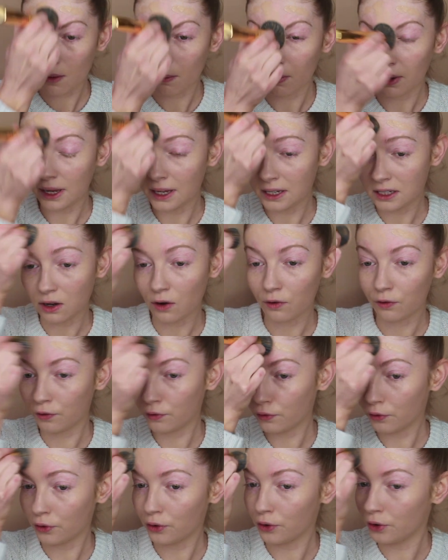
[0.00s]
But it's
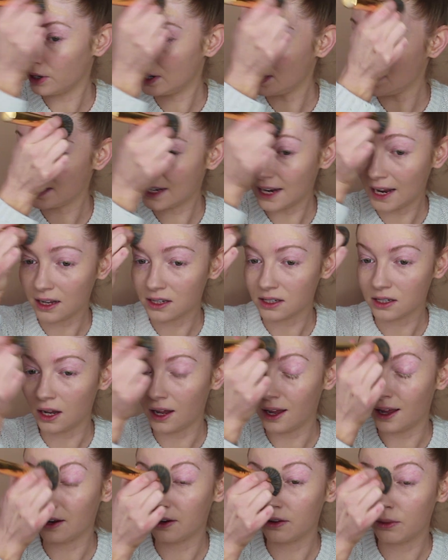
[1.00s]
freezing
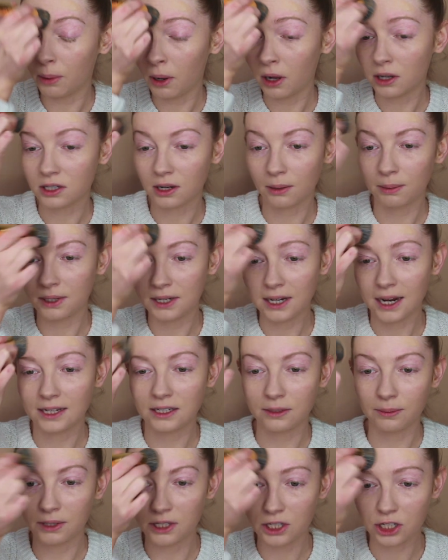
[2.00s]
outside. The past couple of
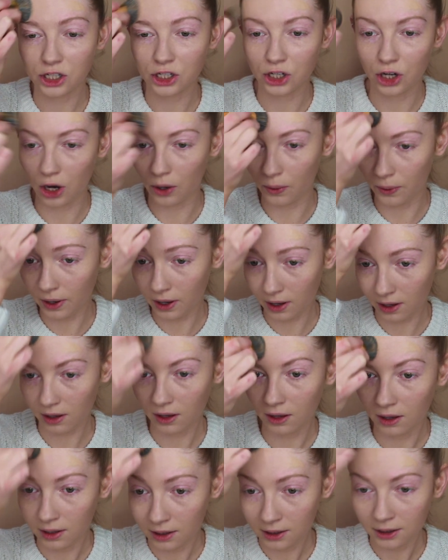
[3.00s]
days have been snowing.
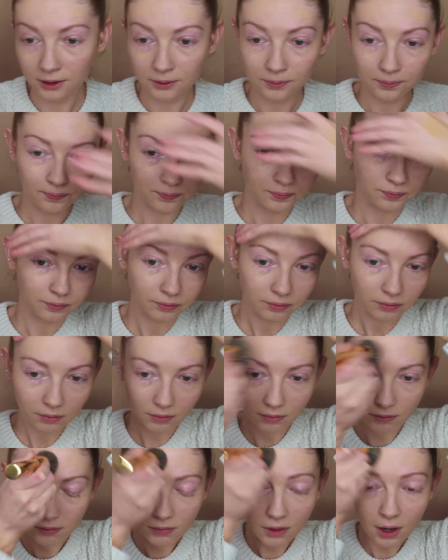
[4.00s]

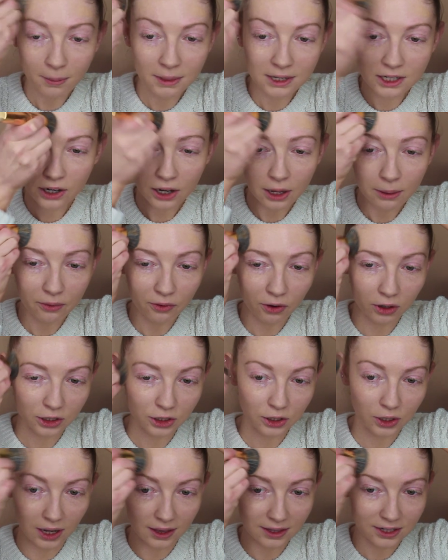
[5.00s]
I mean, don't get me wrong, I
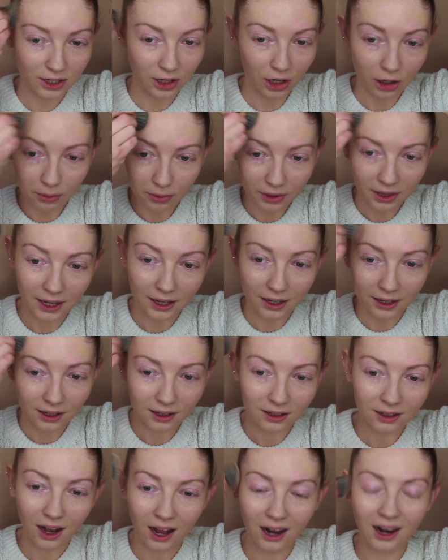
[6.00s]
do like the snow, but then
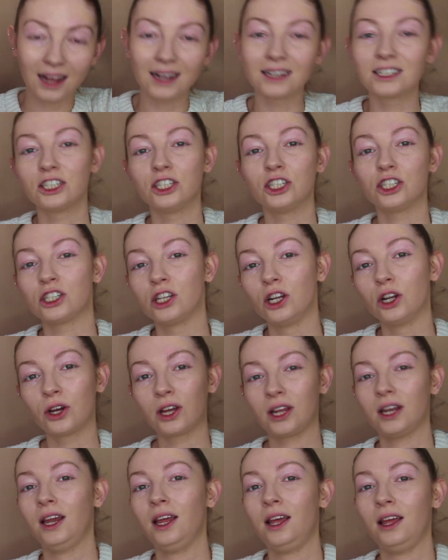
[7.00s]
I like to just
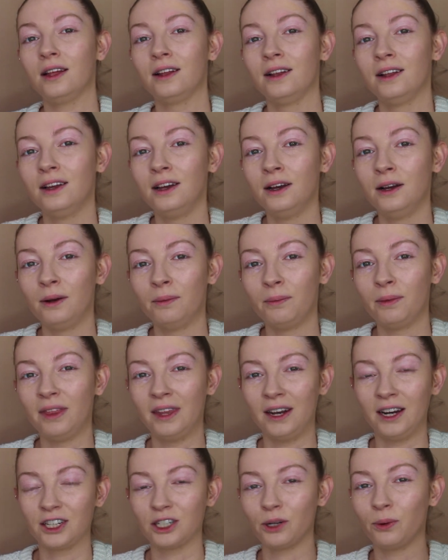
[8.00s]
look at it, but
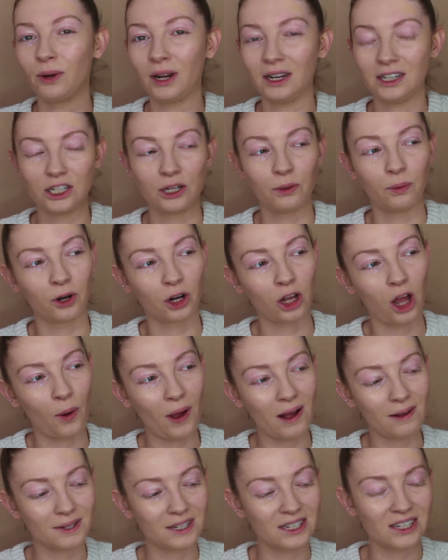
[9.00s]
then I don't actually want to go
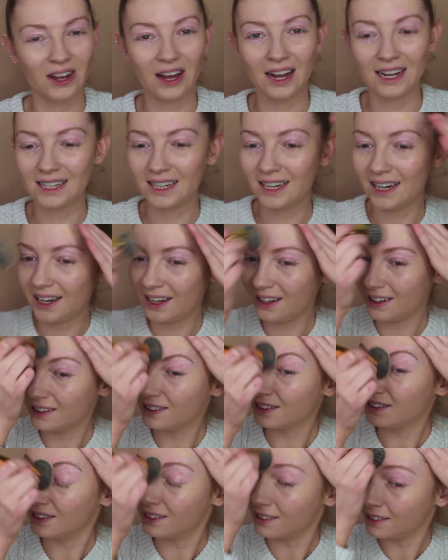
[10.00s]
outside in it.
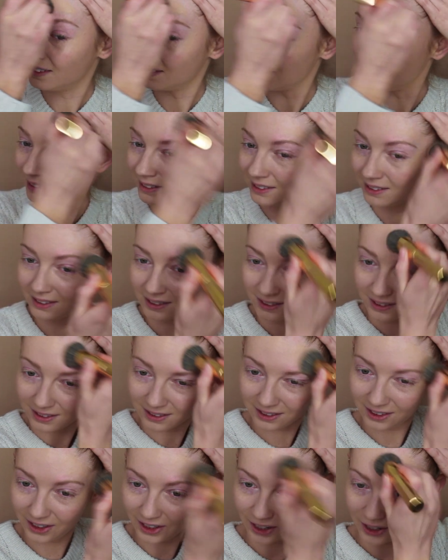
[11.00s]

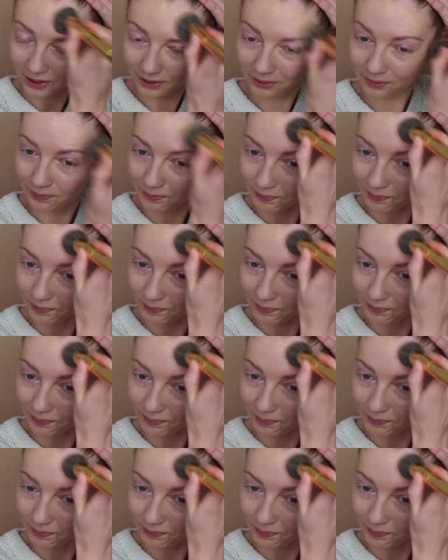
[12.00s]
No.